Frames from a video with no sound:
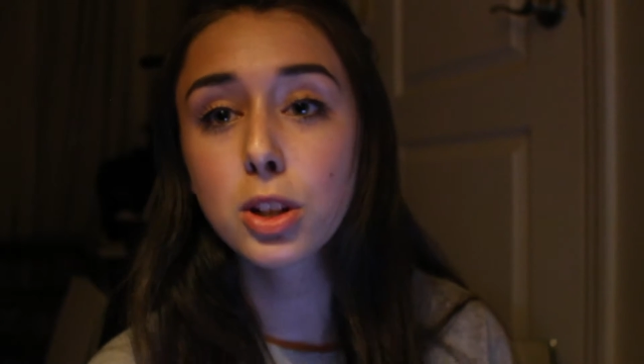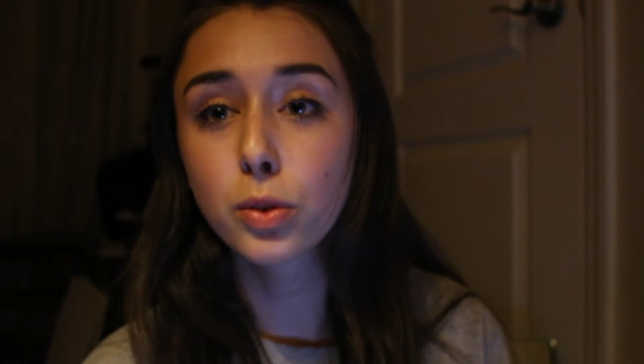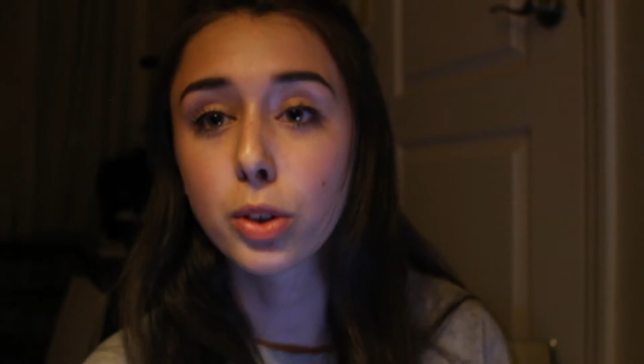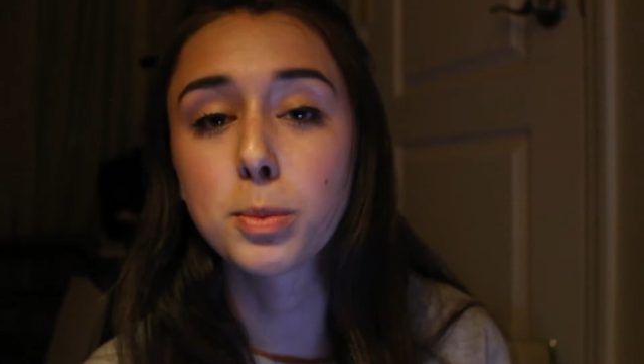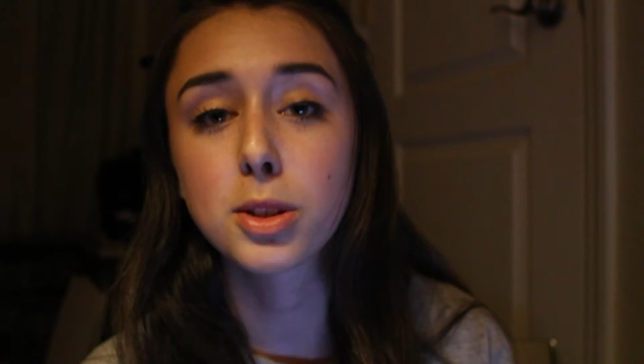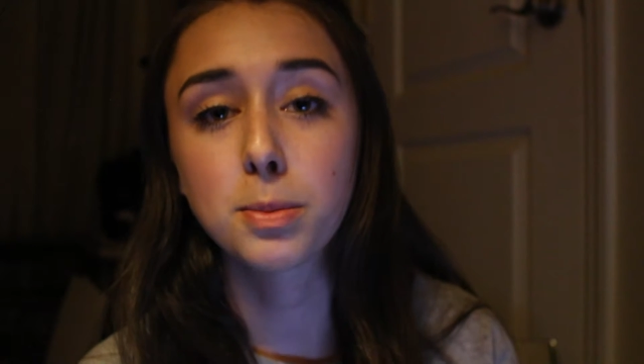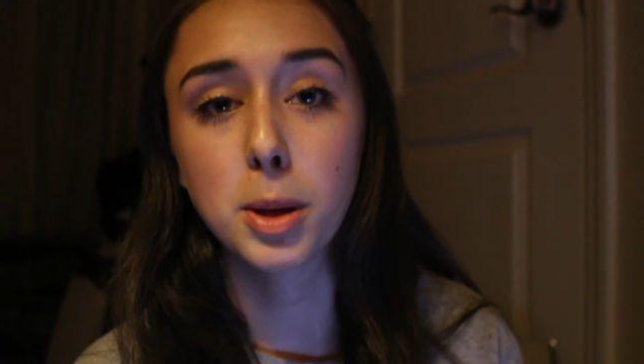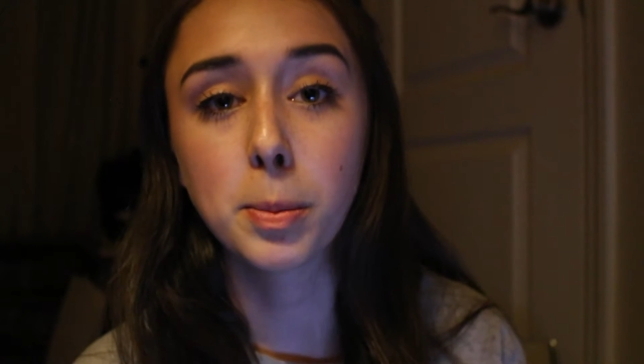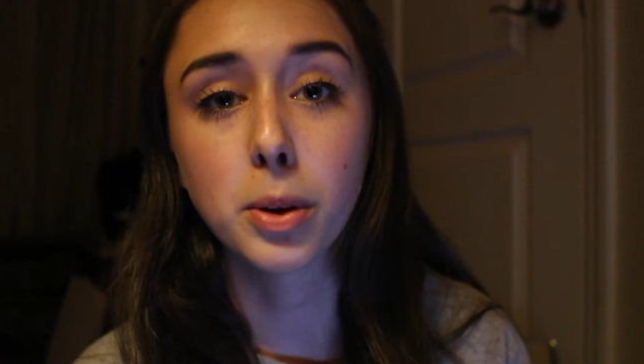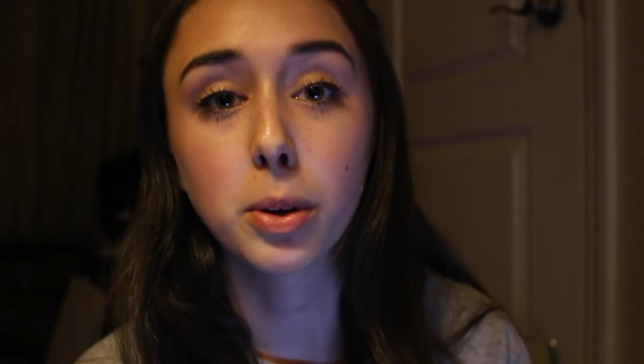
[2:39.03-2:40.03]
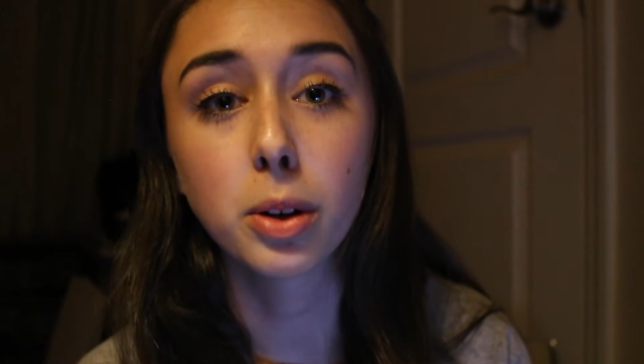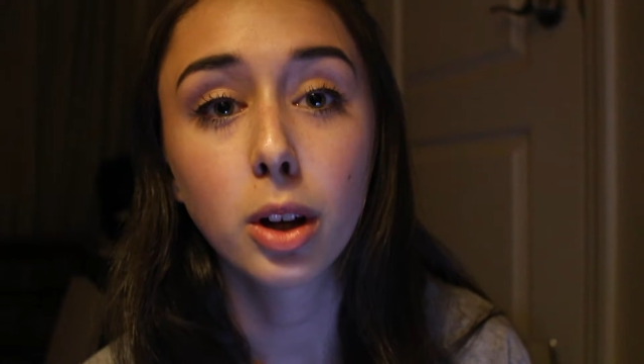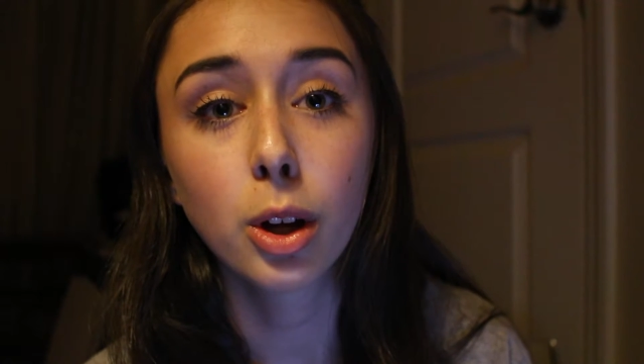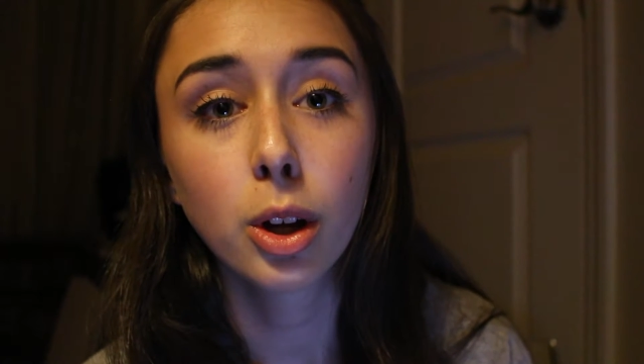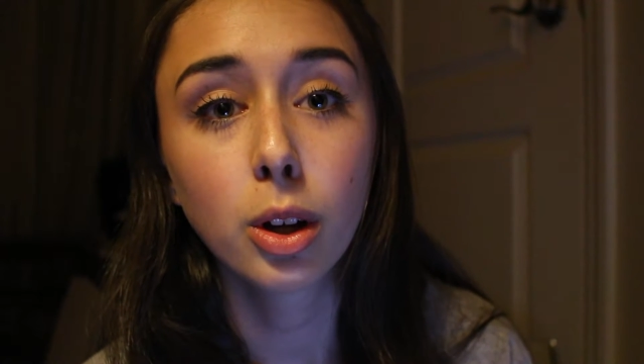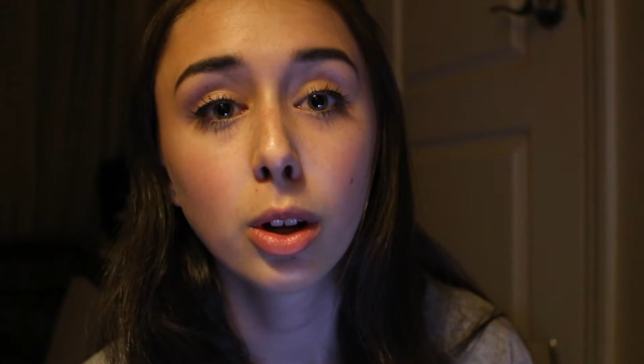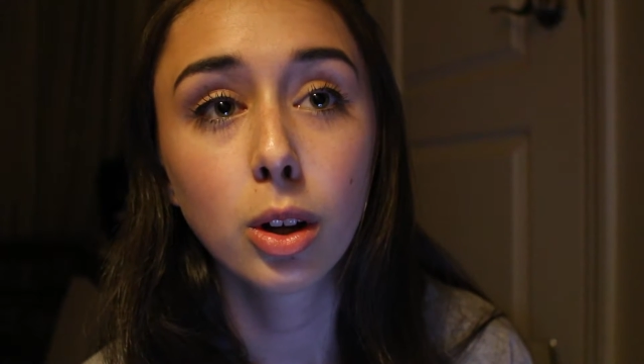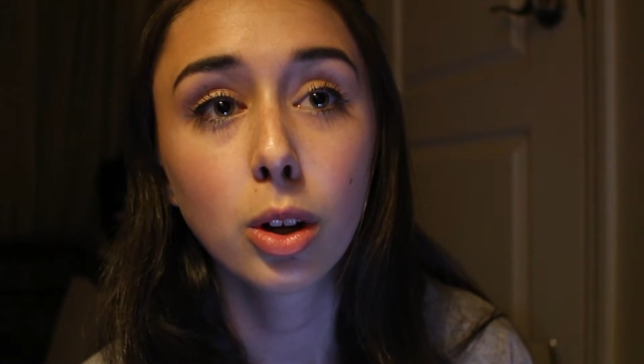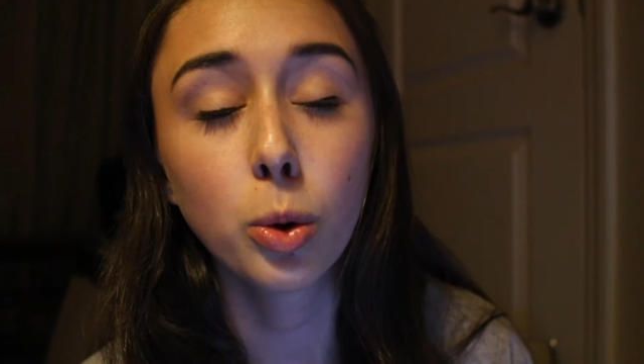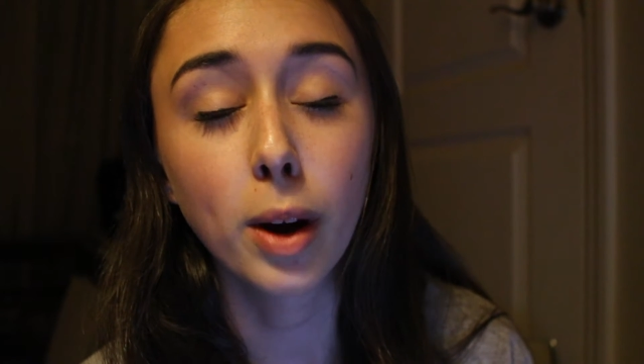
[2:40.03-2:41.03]
to the rooms of people
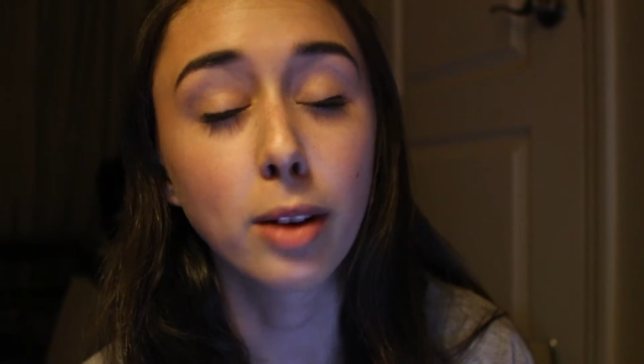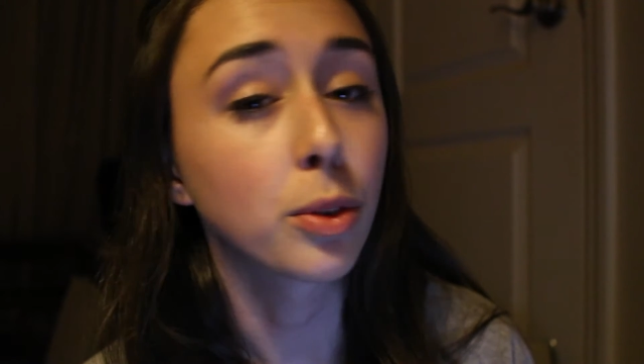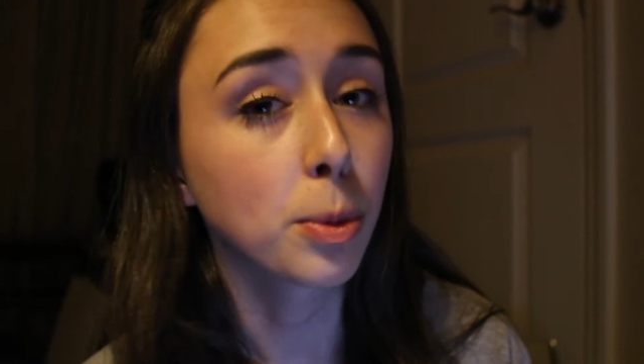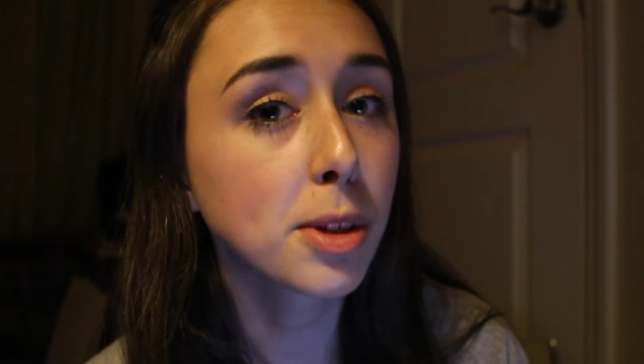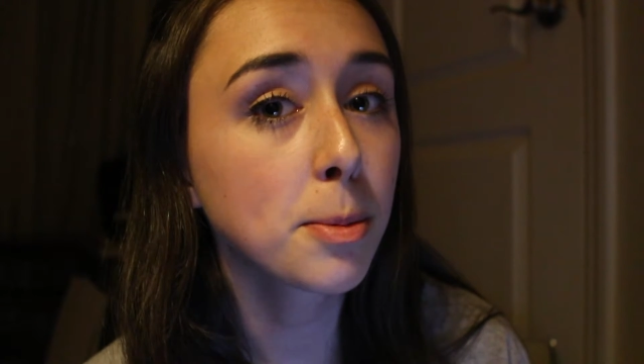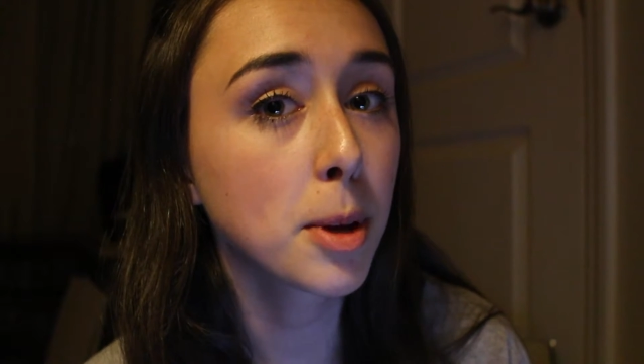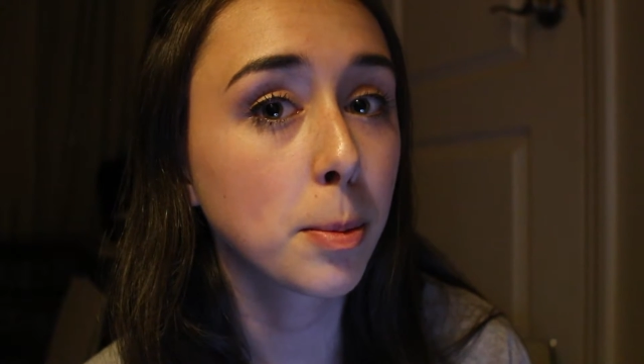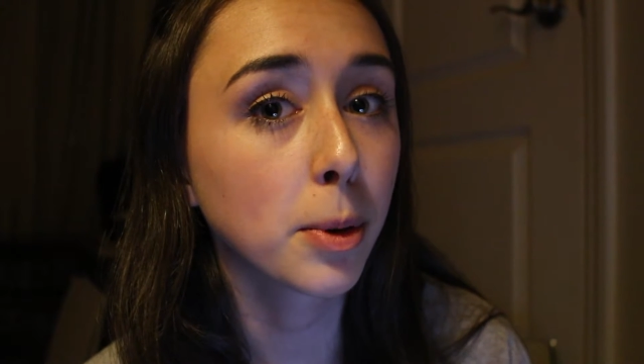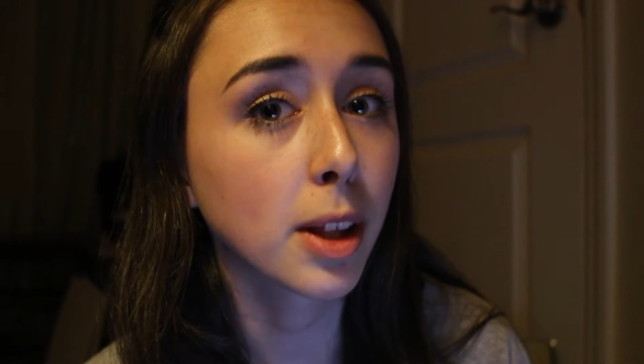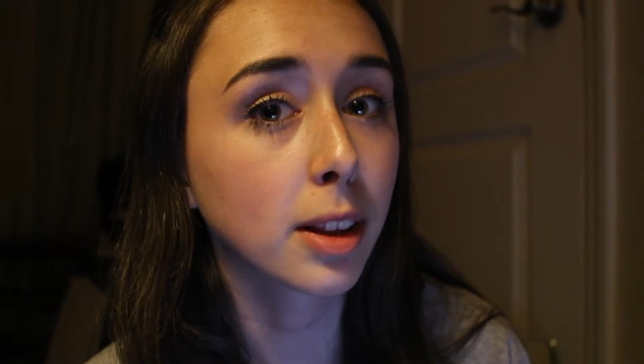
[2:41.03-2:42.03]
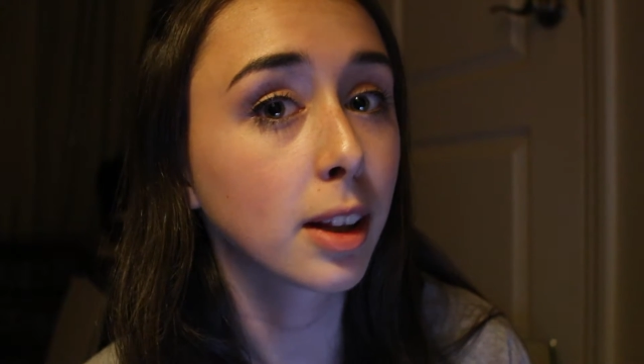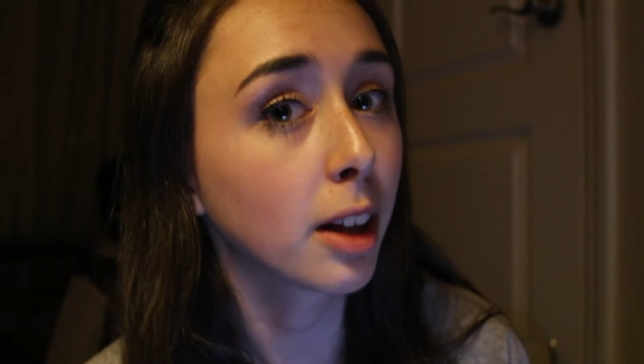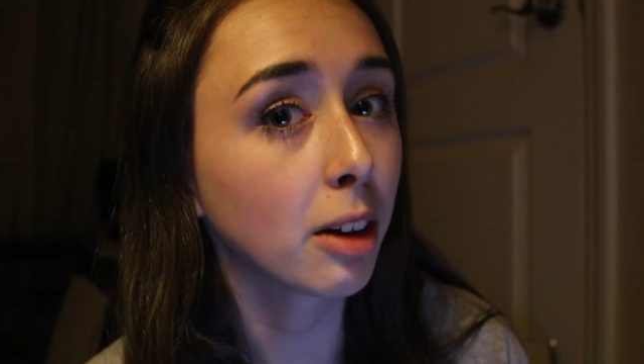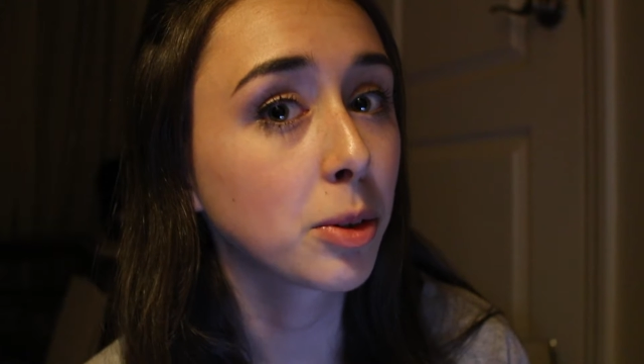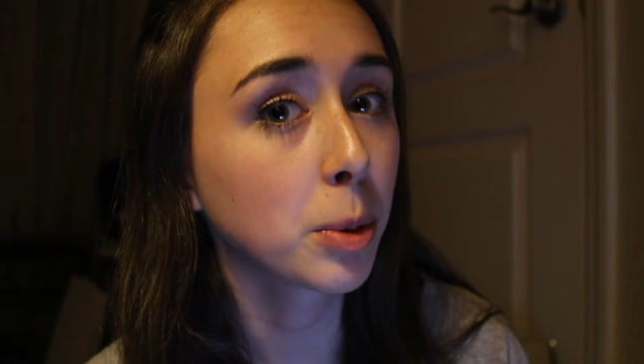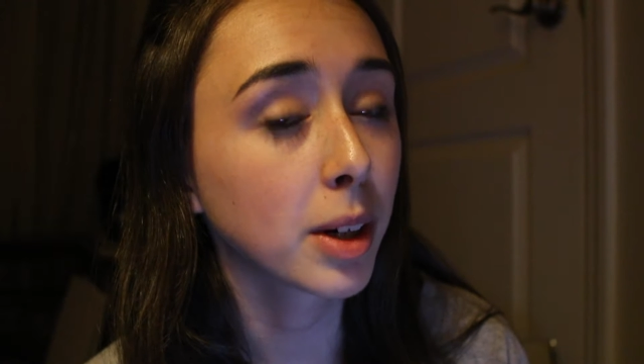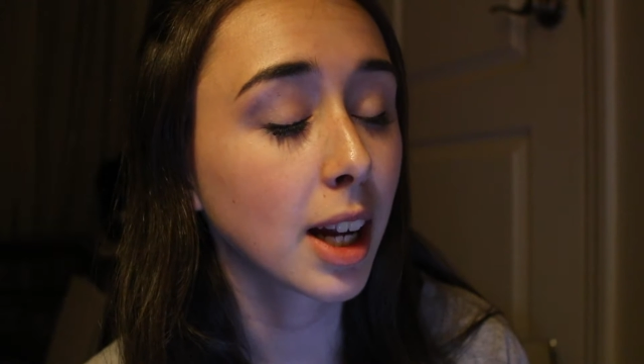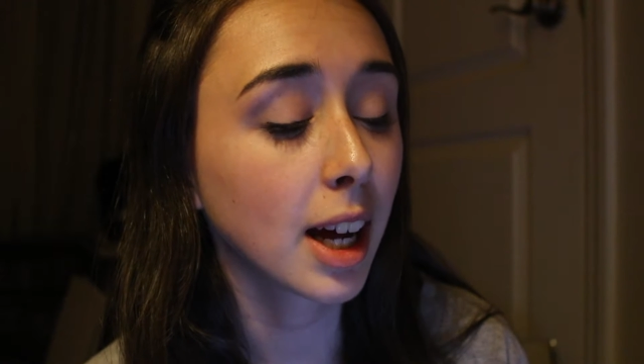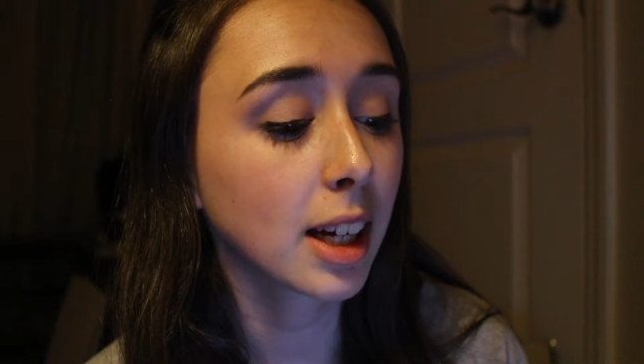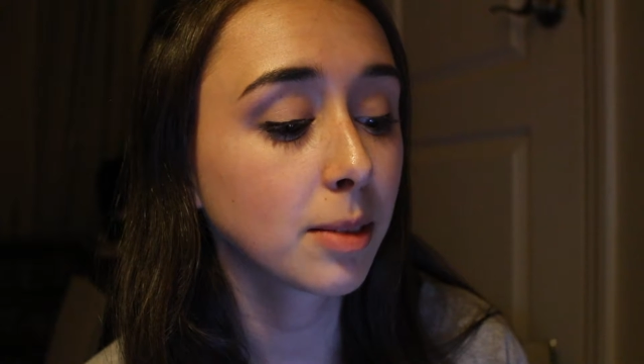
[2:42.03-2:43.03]
who have rooms of people that they loved one
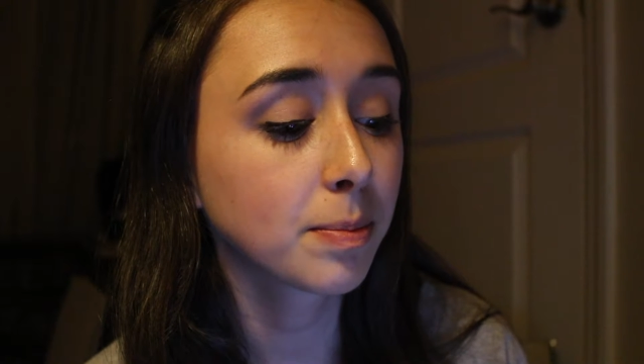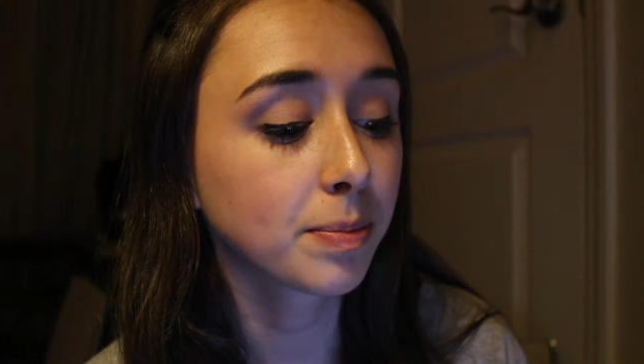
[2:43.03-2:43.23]
day.